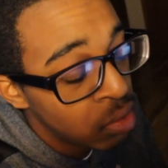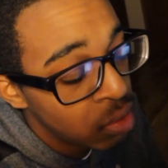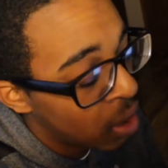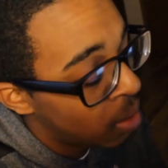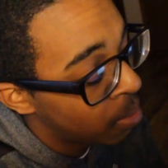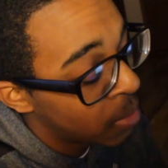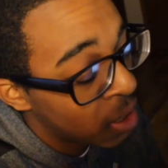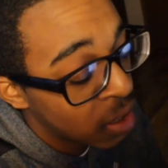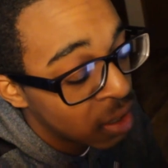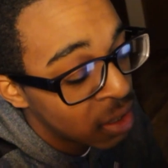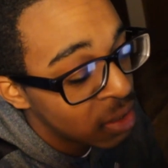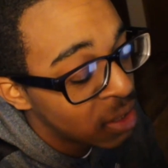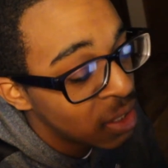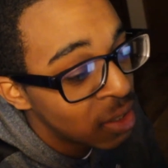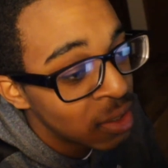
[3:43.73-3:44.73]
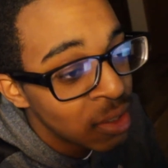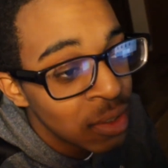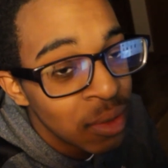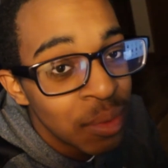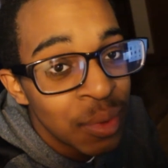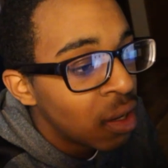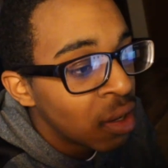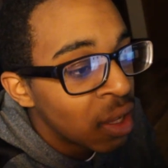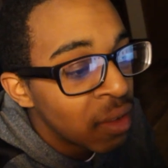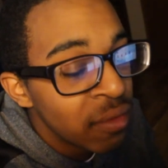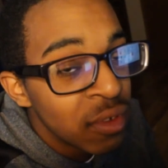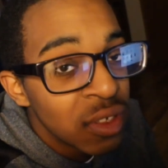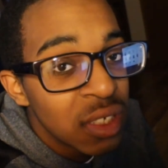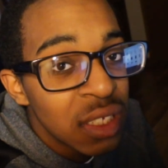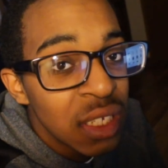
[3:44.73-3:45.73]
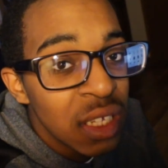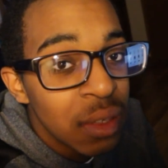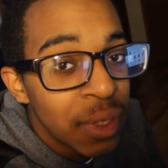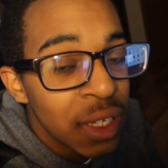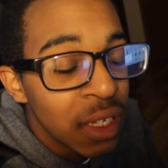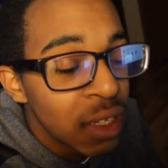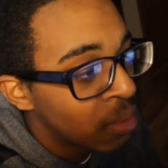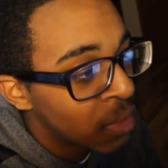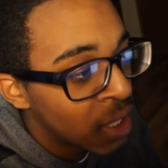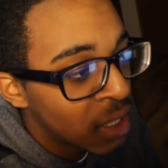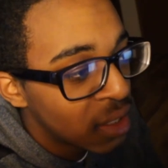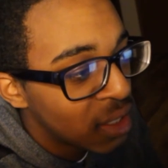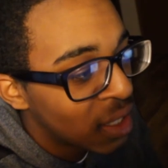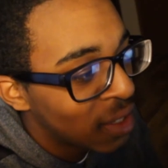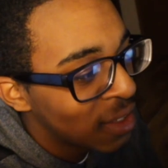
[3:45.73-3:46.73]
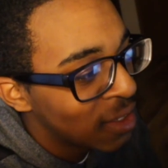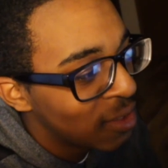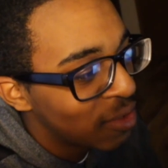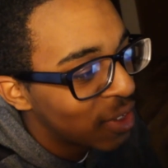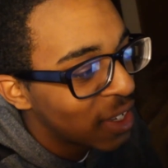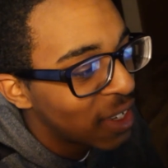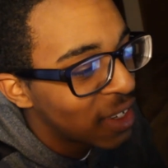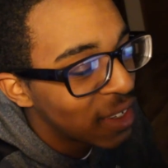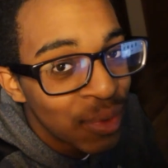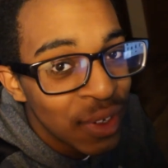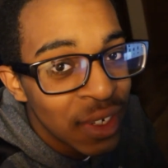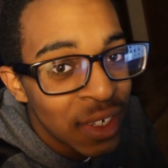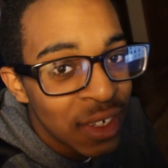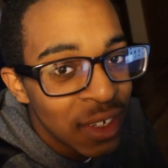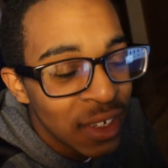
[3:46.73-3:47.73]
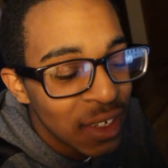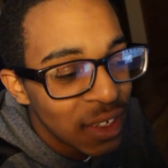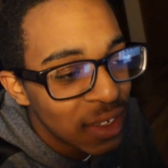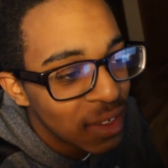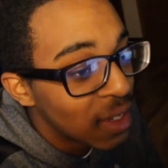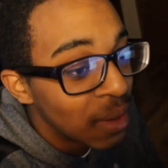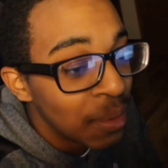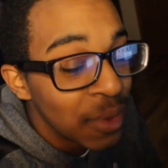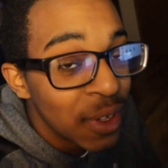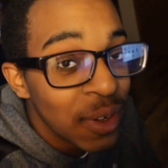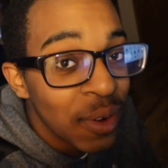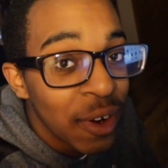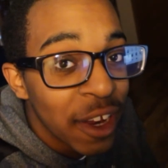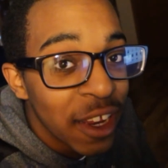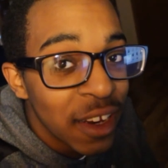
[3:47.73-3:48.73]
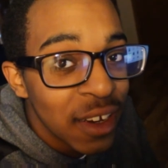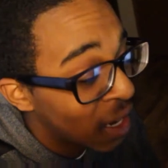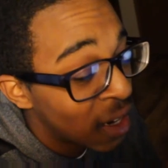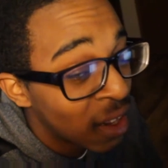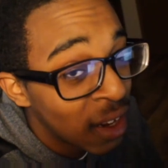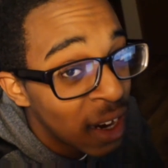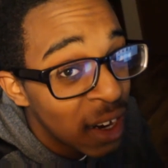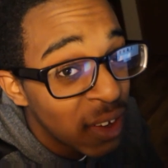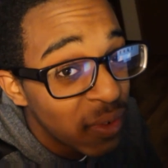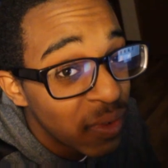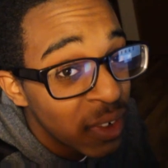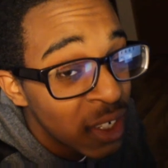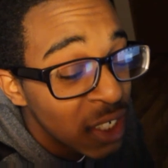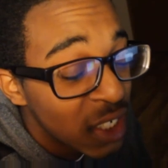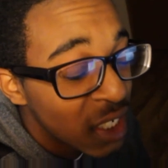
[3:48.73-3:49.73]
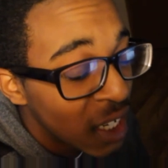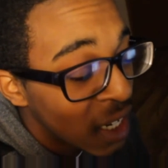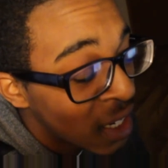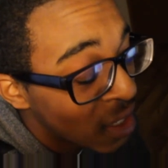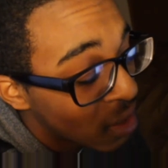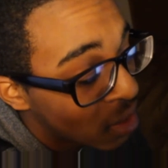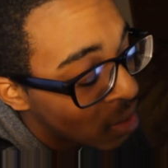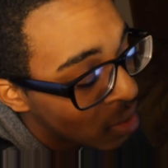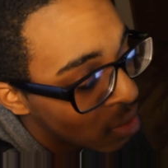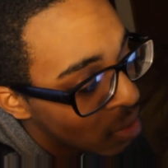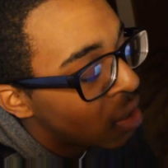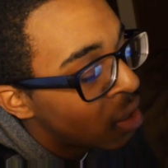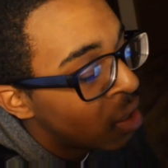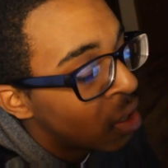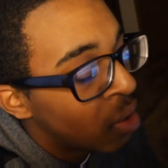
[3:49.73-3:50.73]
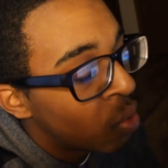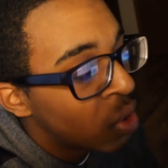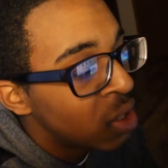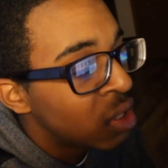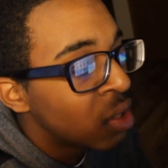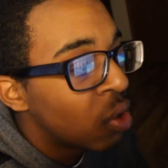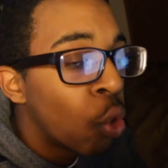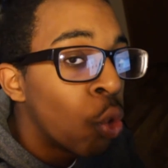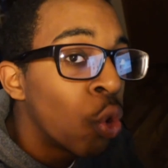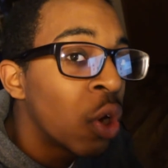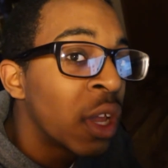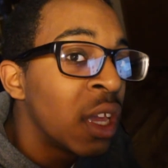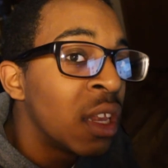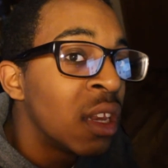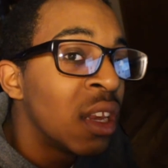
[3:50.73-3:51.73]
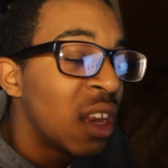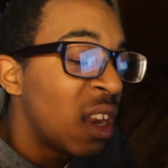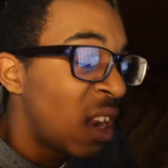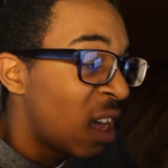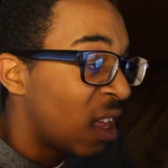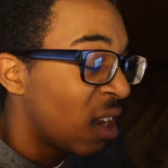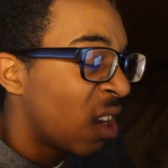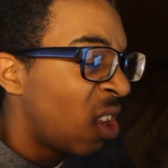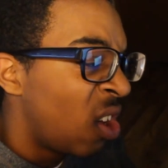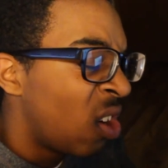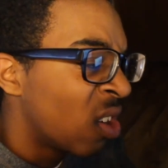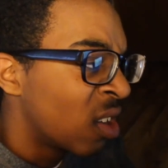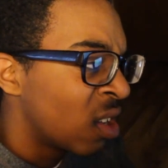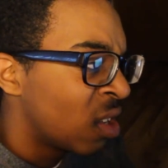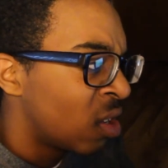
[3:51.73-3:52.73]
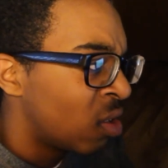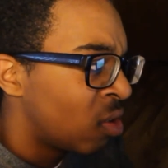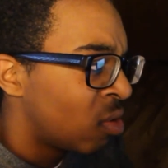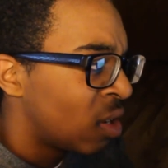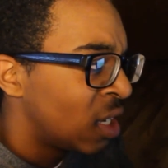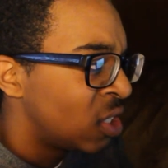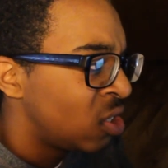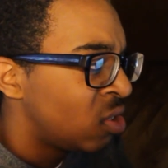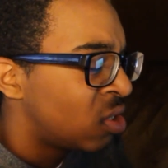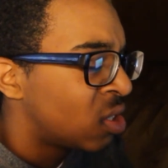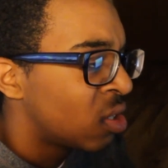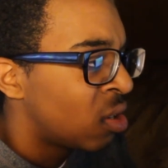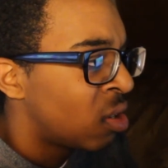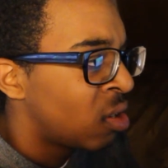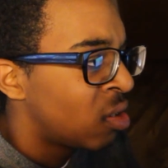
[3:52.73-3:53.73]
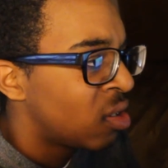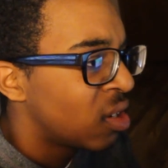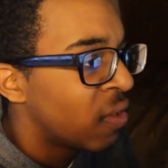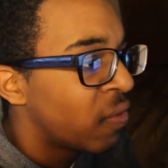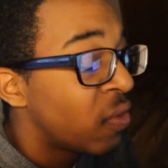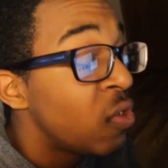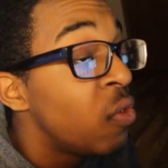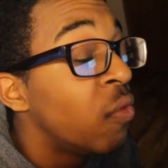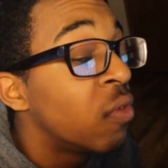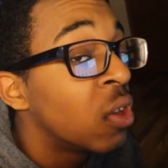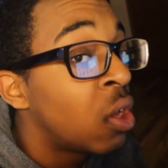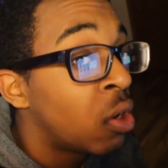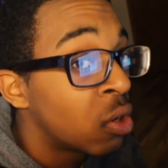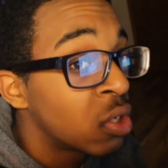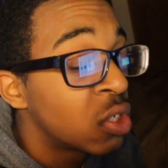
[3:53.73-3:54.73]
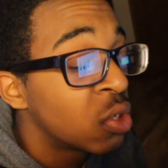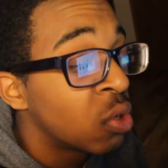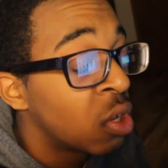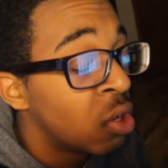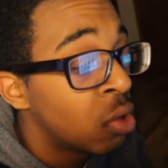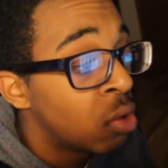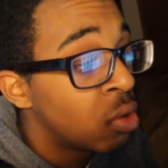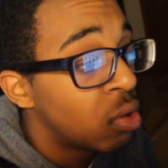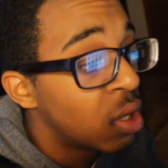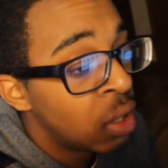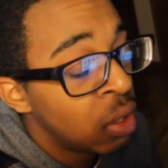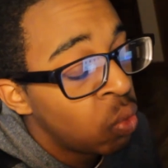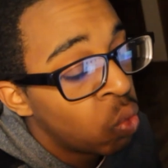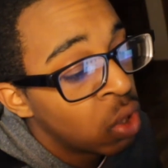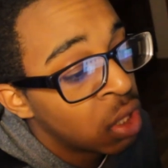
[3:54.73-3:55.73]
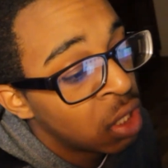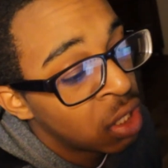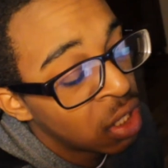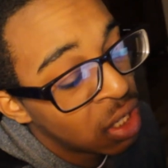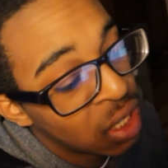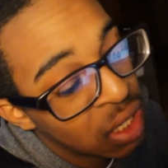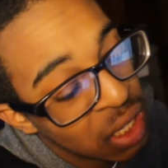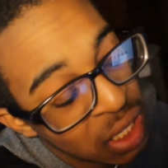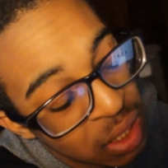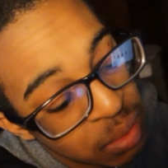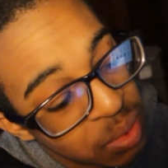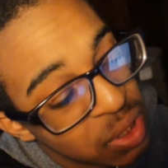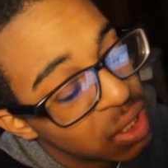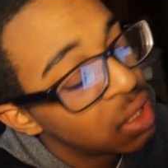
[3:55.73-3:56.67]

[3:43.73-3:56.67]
I'm not gonna tell you, but I'll give you a sneak peek. I'm not telling you yet, but it's gonna be great. I had a lot of footage to edit though. I went to Oregon not long ago, as you saw a few vlogs ago on one of the clips.